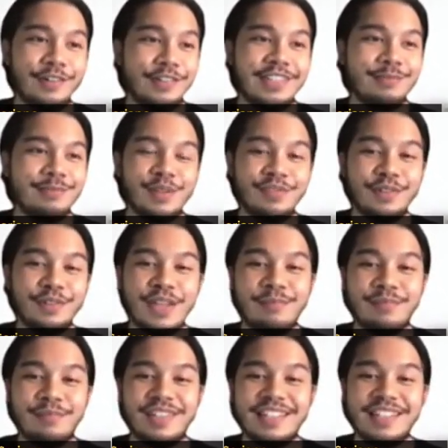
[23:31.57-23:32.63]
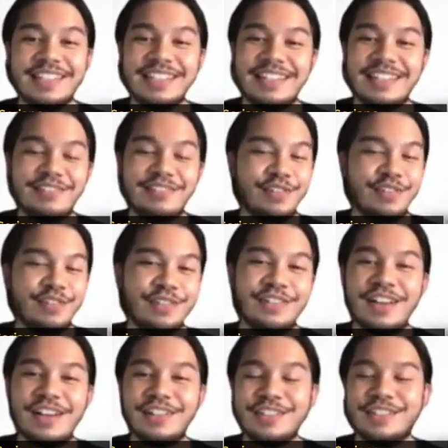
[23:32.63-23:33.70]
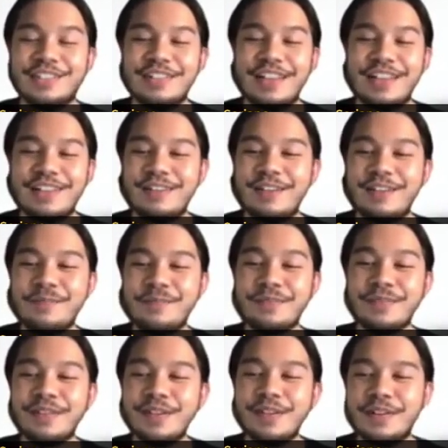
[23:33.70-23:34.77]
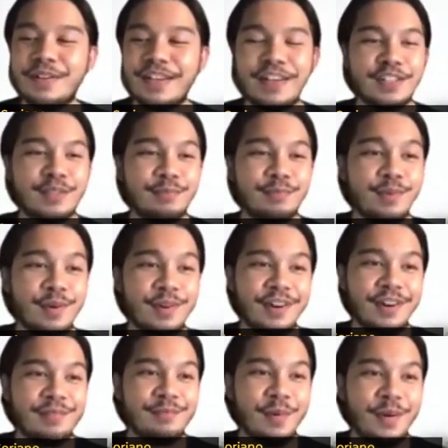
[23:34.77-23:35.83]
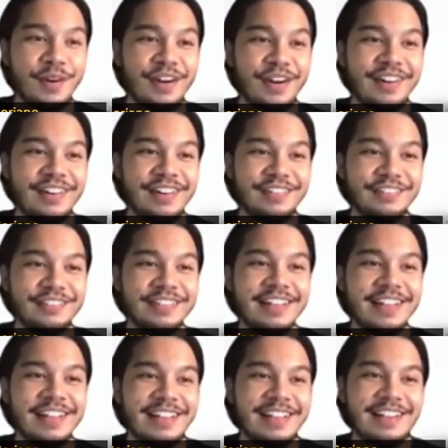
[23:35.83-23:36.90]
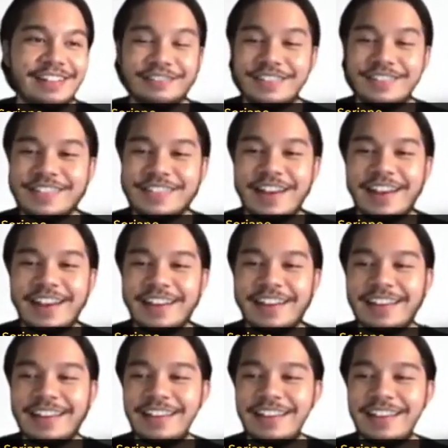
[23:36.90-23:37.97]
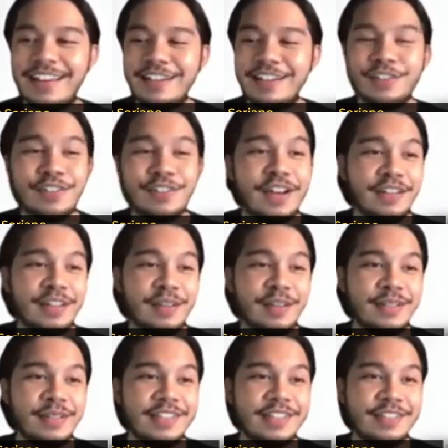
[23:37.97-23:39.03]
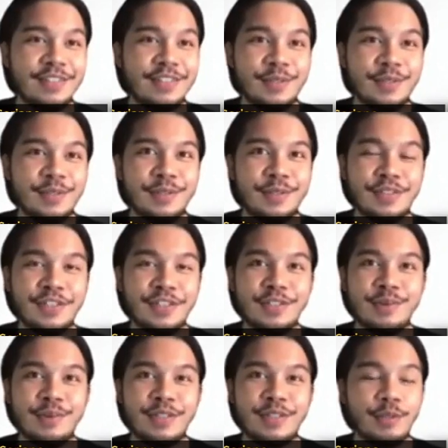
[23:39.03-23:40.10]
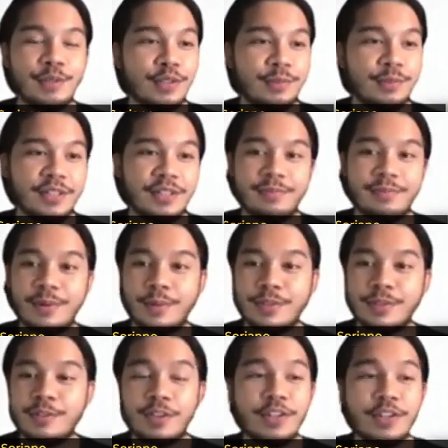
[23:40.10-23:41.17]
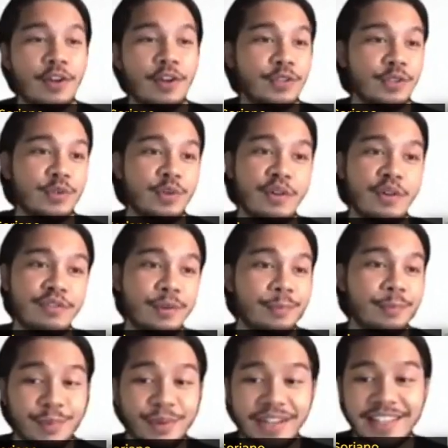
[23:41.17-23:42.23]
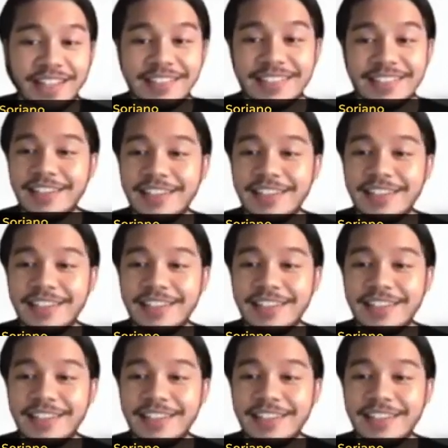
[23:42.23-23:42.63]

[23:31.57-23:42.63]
these beautiful templates for you guys to like, like explore more of designing, and you're not limited to just doing social media posts. You can also go for print.